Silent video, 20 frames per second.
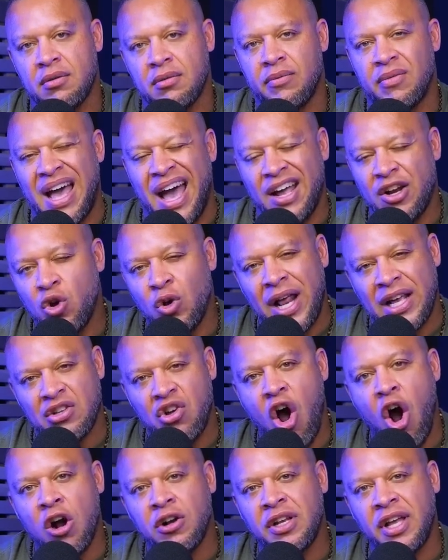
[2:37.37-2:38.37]
I know that's
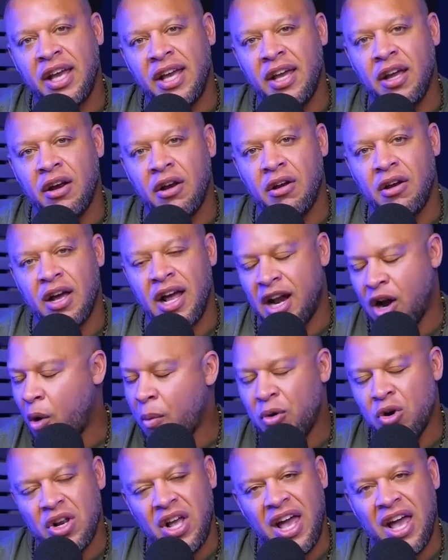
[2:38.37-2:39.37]
hard to hear, and I'm
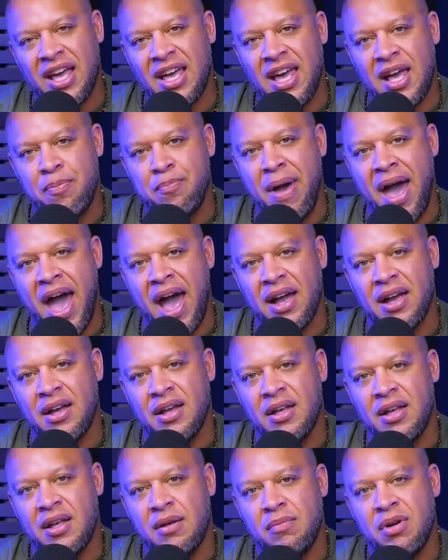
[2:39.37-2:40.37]
going to get kickback,
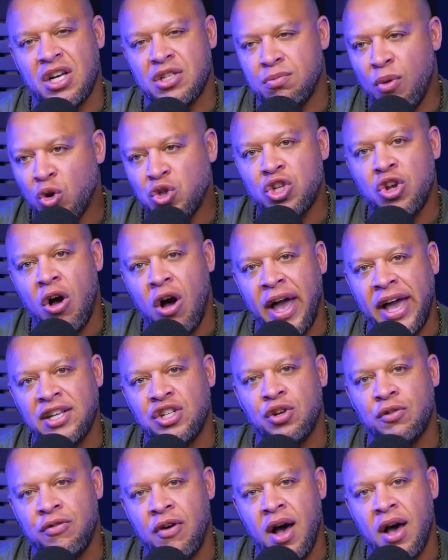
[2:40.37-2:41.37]
because most of y'all hate
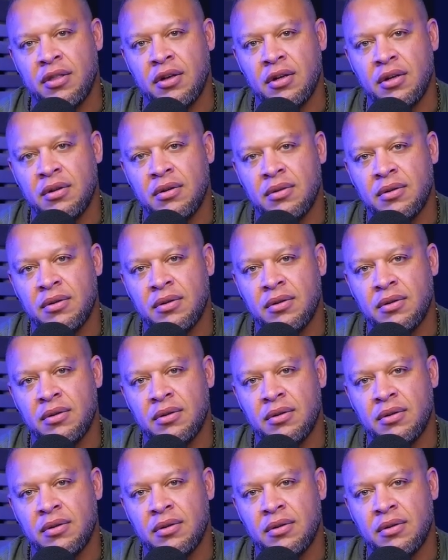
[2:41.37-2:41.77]
your father.